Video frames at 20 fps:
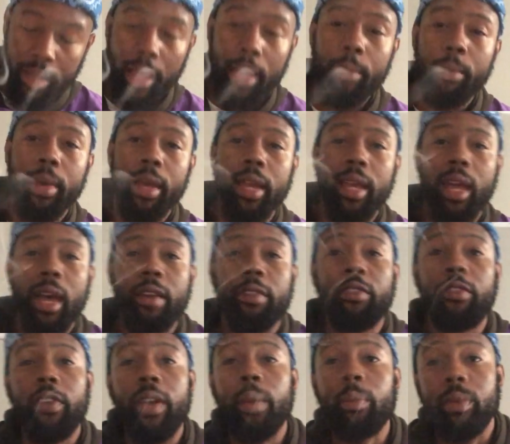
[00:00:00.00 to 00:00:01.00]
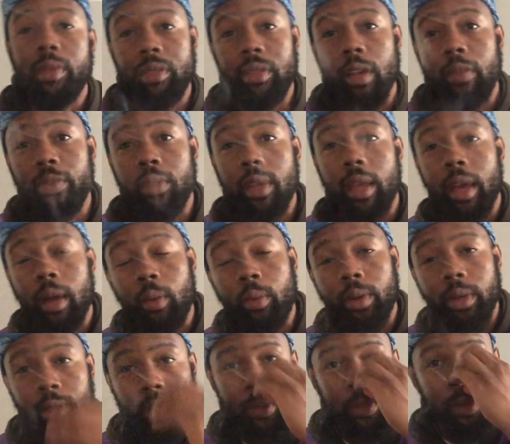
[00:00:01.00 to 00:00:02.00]
That man got famous after that
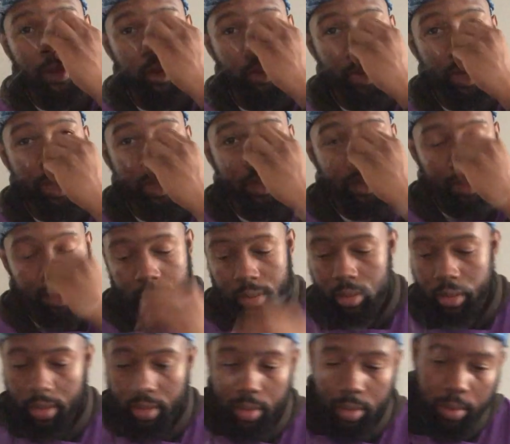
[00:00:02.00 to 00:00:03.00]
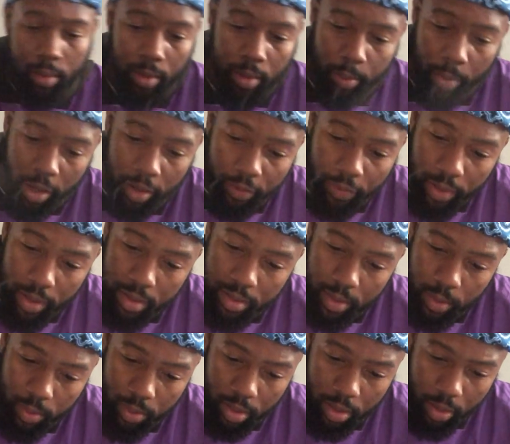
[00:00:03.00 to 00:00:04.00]
one, okay? Matter of fact, let's
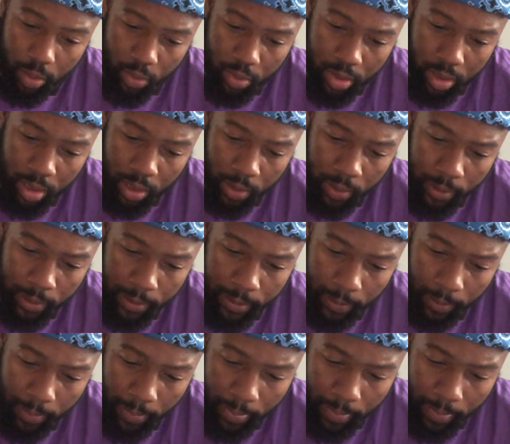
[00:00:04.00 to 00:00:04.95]
see what the notes say on that.